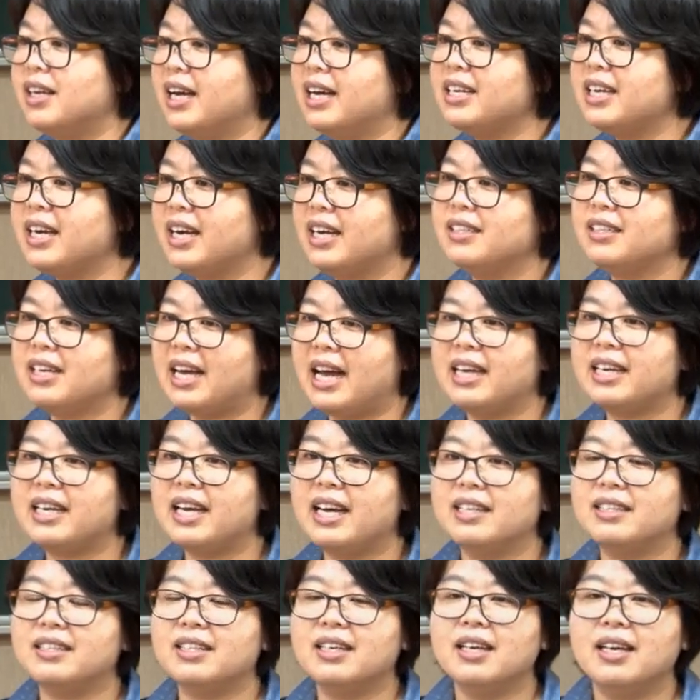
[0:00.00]
I can
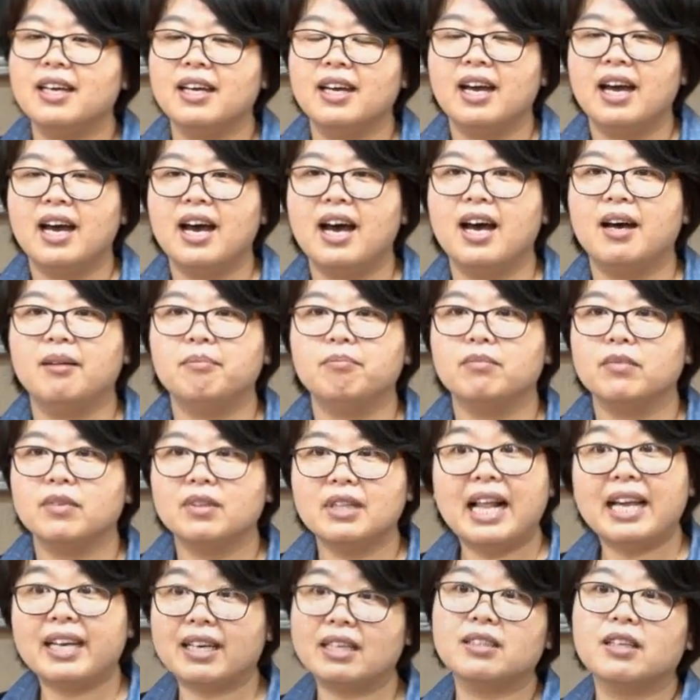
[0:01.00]

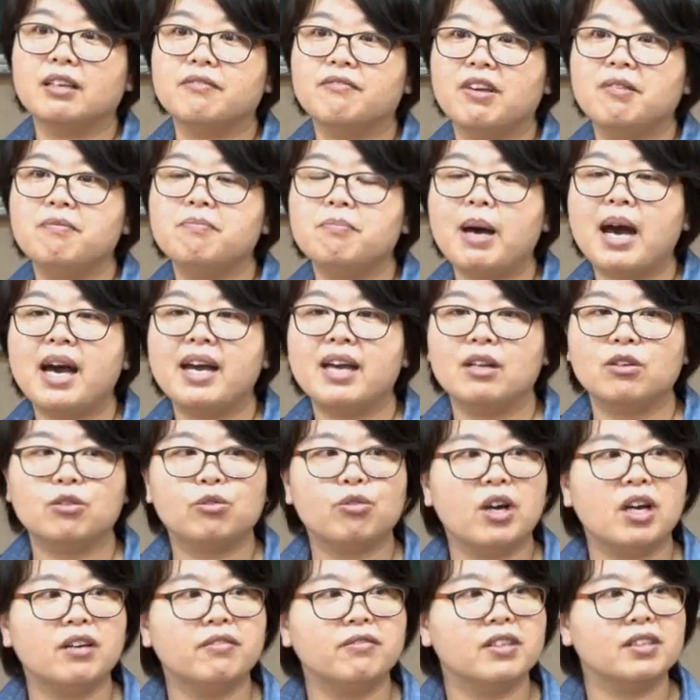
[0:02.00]
like the Vimbai and
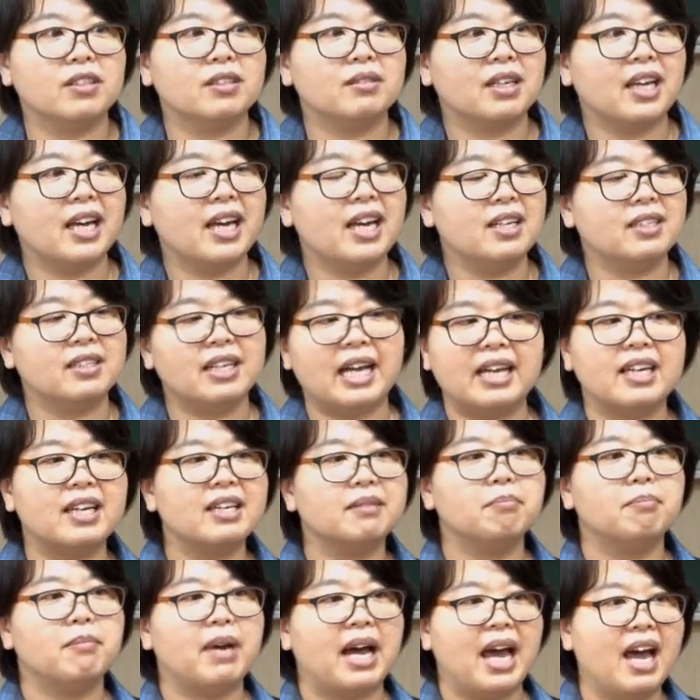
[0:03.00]
Travis case, I
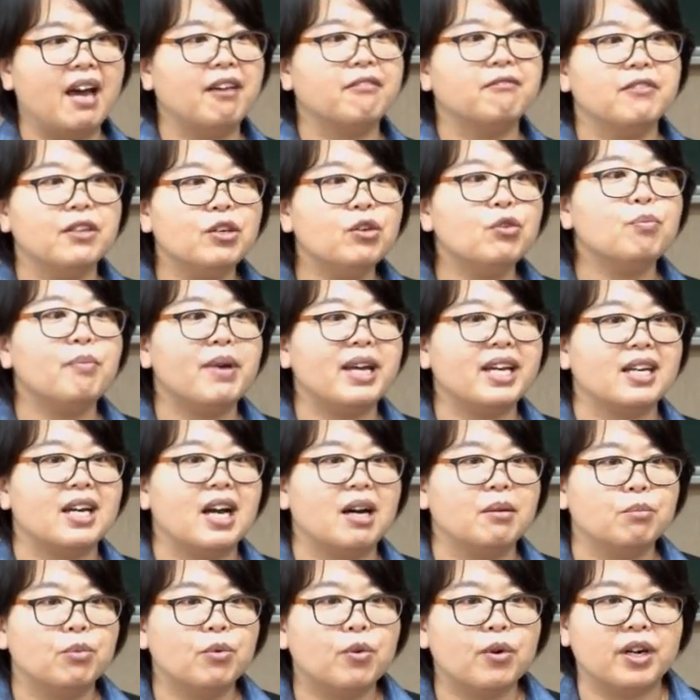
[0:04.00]
can have you make
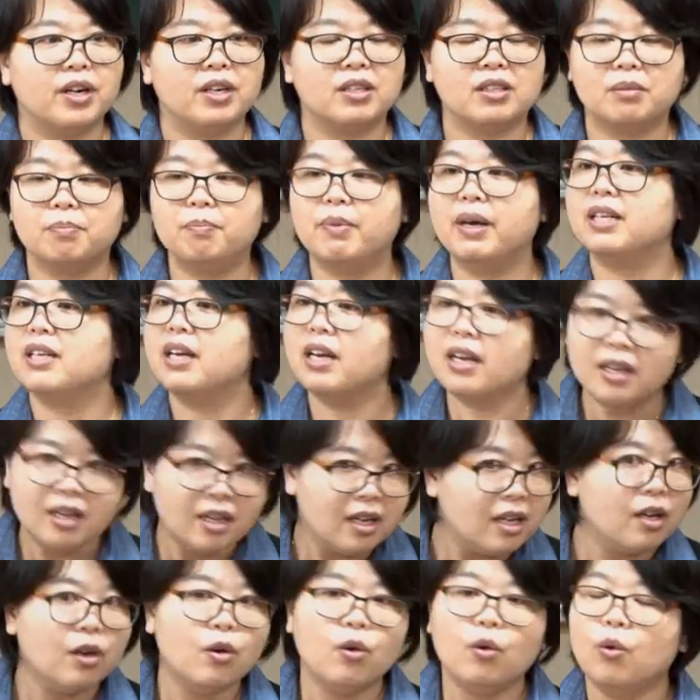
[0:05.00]
up words, but
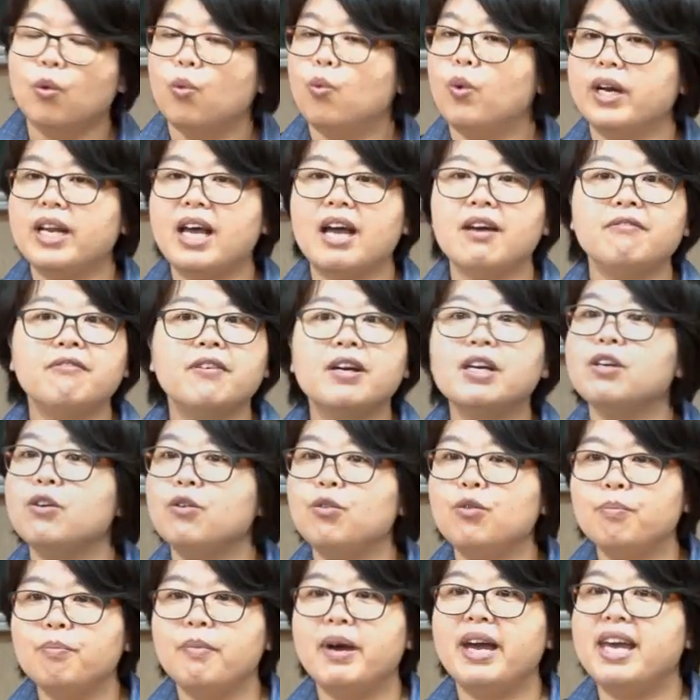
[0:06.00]
whatever
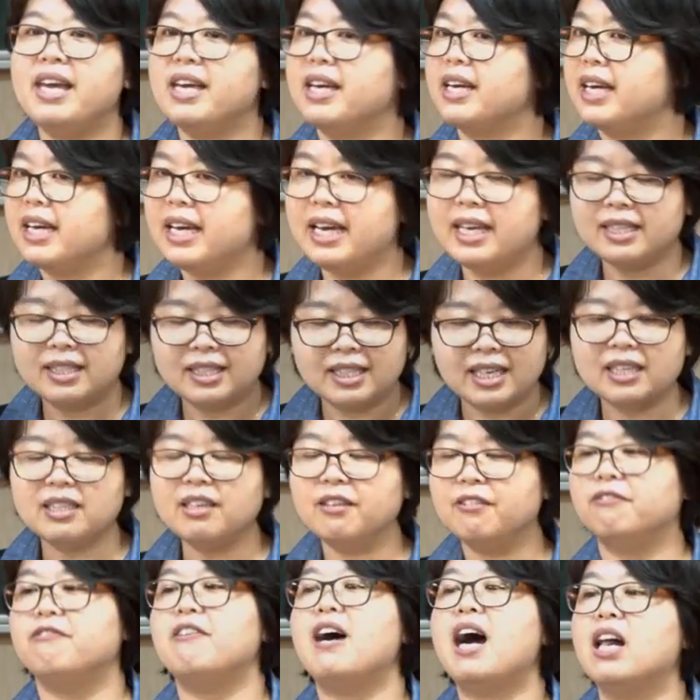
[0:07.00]
you make, it's
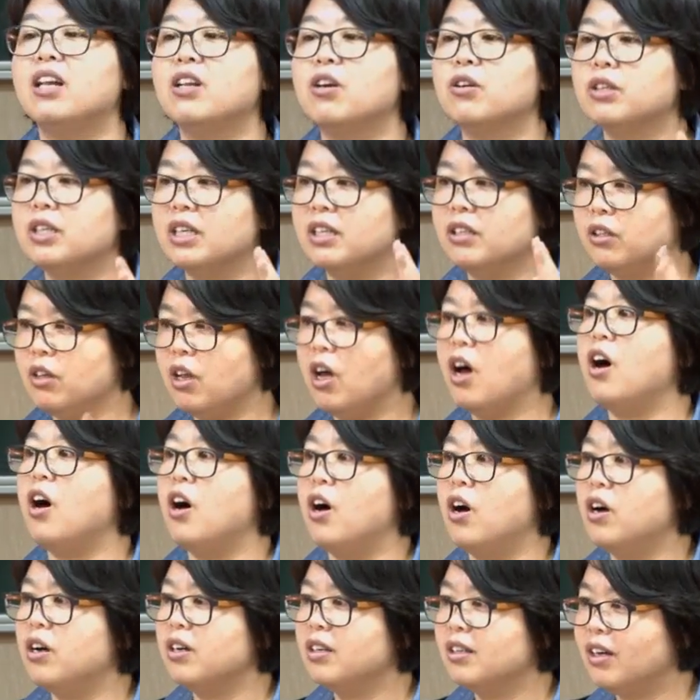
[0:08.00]
gonna follow the
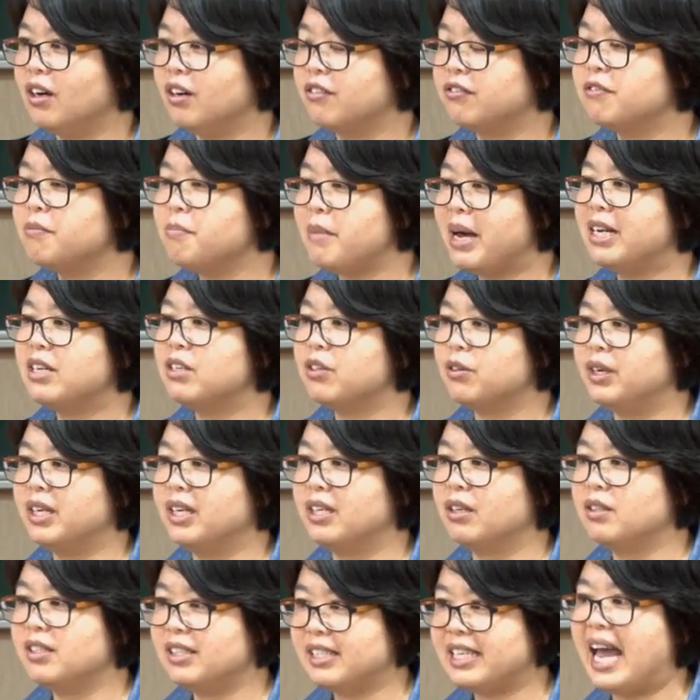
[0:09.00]
law of
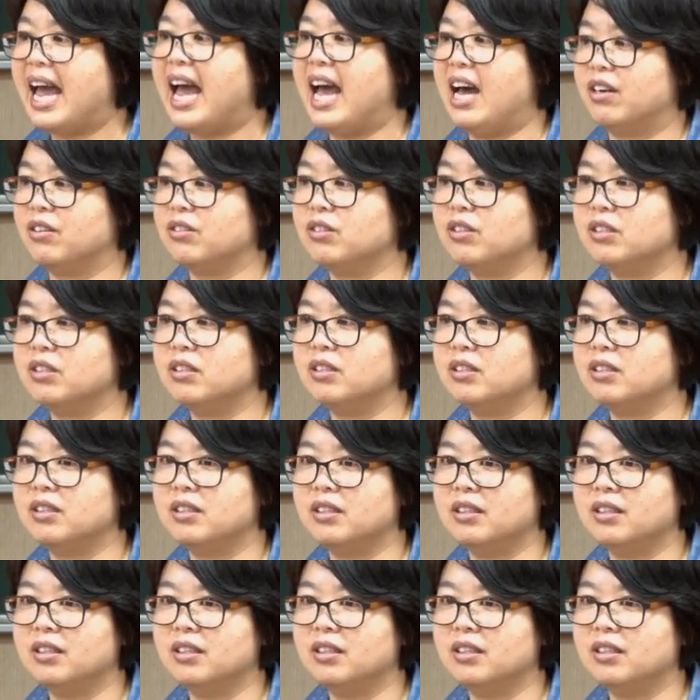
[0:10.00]
Mandarin sounds.